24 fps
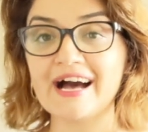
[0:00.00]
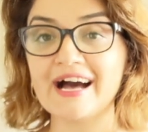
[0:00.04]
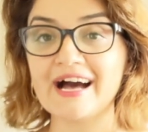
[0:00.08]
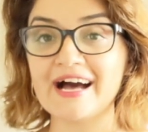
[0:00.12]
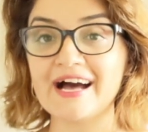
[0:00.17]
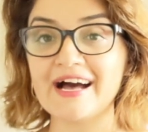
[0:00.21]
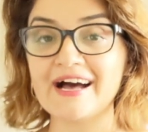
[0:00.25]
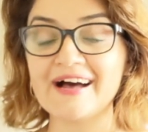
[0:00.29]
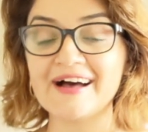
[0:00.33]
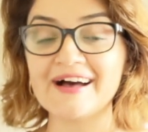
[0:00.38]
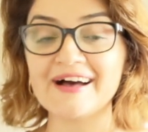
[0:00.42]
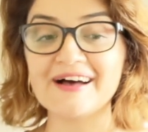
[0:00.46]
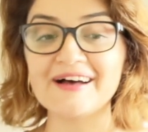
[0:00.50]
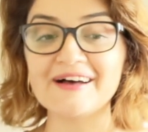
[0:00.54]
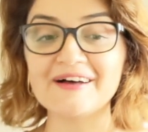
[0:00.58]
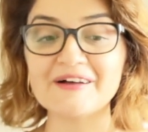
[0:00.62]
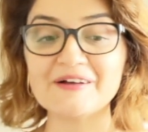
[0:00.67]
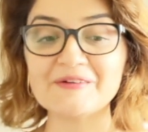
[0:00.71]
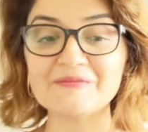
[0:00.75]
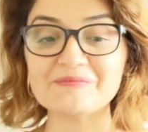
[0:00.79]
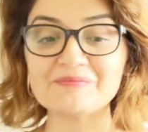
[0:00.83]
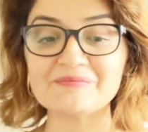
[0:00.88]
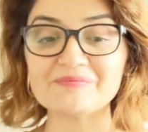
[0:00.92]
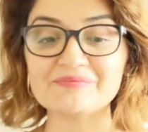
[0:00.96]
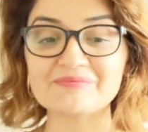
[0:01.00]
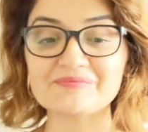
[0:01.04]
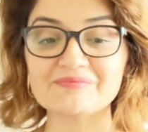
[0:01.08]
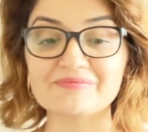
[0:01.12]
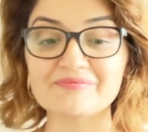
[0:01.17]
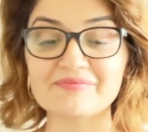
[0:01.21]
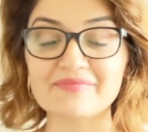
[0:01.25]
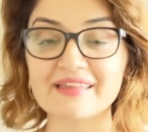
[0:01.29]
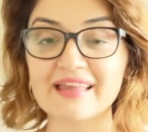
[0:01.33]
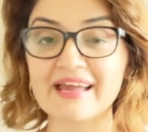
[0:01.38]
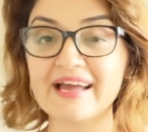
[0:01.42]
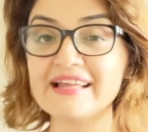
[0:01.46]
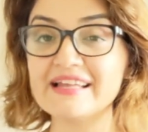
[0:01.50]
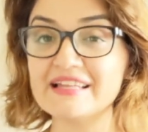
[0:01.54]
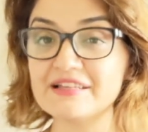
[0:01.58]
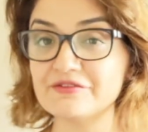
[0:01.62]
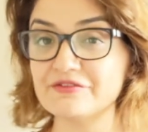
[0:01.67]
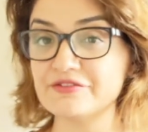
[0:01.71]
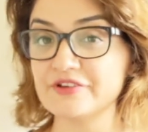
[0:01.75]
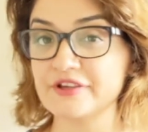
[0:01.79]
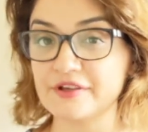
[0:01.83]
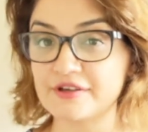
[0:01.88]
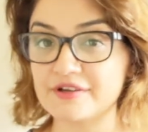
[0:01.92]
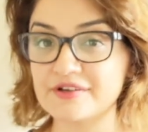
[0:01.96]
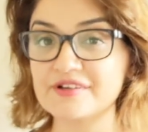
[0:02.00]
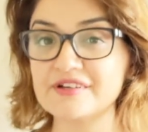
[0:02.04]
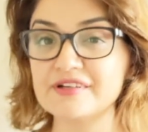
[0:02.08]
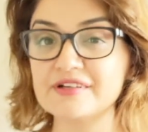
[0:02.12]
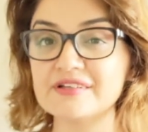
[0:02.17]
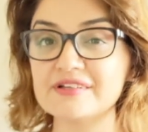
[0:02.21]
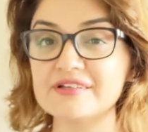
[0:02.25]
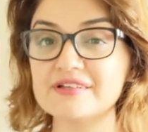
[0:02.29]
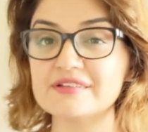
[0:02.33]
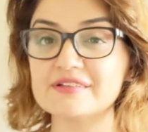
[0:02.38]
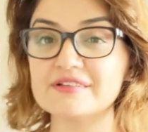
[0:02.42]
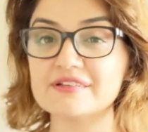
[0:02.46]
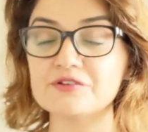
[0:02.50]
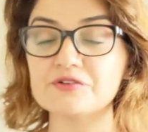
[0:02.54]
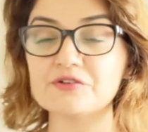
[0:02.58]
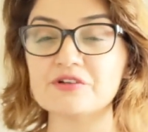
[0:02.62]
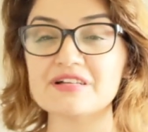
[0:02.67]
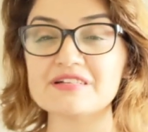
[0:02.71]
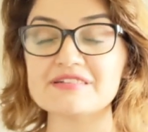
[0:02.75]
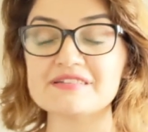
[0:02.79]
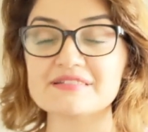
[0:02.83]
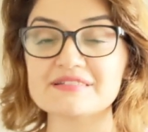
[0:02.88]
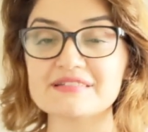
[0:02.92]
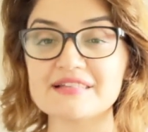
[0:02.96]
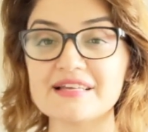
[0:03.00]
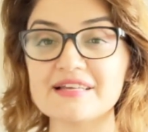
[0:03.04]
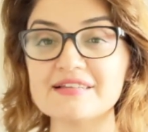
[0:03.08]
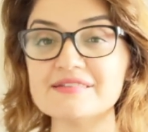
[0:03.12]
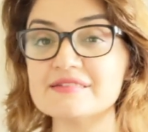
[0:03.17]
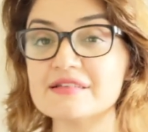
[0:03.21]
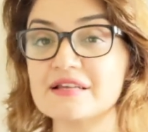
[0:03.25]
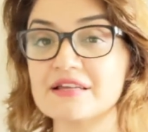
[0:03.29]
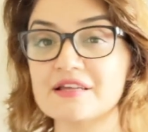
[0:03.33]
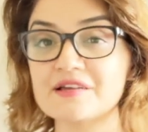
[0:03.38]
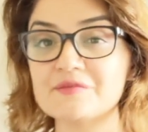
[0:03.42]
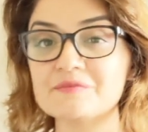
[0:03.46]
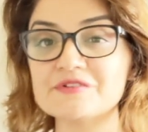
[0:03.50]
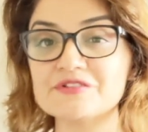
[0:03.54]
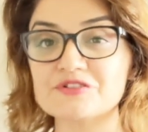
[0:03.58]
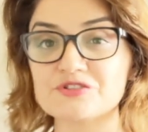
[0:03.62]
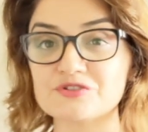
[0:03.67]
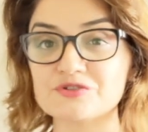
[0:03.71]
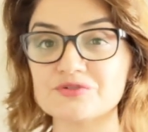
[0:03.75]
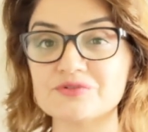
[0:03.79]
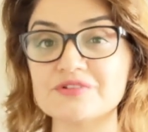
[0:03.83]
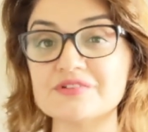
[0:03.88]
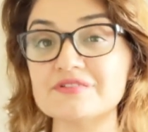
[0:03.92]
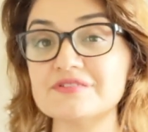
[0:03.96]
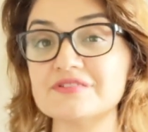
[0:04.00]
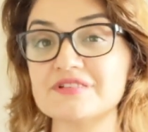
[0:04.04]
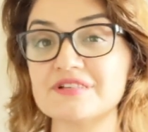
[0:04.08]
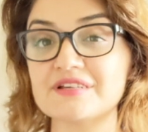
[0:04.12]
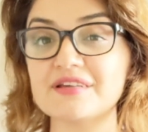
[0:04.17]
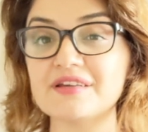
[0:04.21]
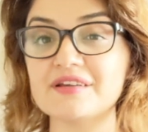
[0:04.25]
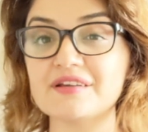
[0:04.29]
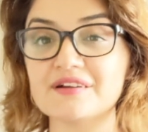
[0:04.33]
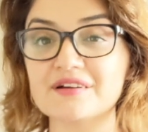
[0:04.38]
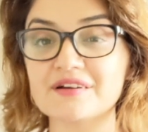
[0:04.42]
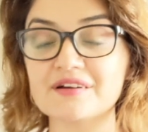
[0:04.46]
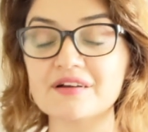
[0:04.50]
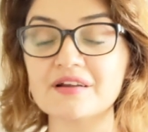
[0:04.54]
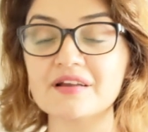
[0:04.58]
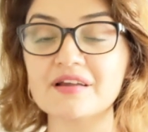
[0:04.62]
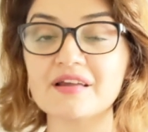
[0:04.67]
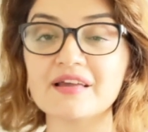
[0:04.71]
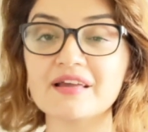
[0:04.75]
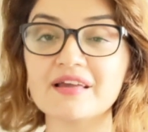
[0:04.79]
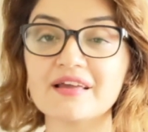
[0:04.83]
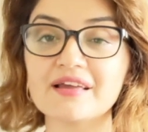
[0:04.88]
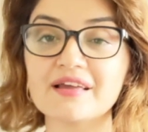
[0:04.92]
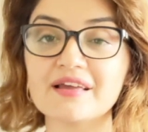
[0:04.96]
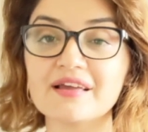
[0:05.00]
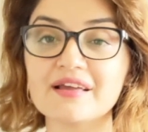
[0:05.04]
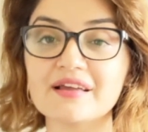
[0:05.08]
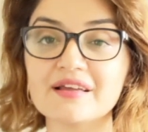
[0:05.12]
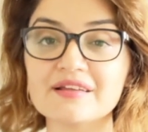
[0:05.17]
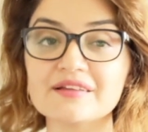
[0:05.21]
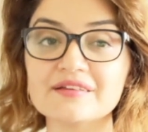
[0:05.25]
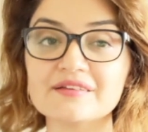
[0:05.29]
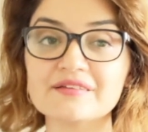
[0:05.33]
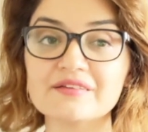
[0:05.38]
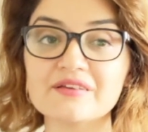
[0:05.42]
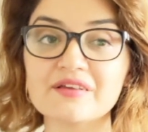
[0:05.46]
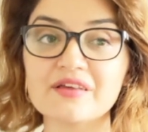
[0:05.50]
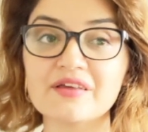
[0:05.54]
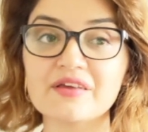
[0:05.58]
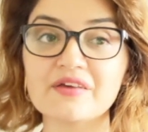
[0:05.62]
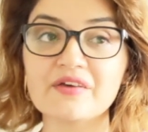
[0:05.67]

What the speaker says: I live here in the United States. I am a student here, and